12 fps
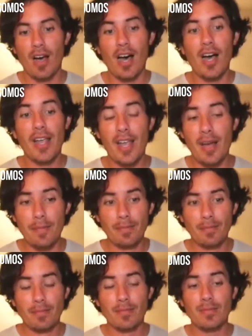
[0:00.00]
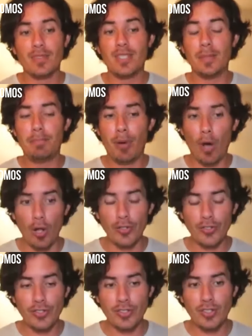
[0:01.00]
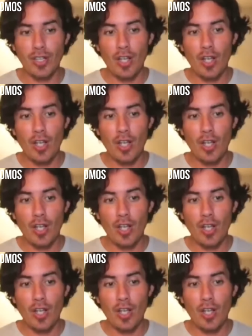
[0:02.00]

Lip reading: I am the pulse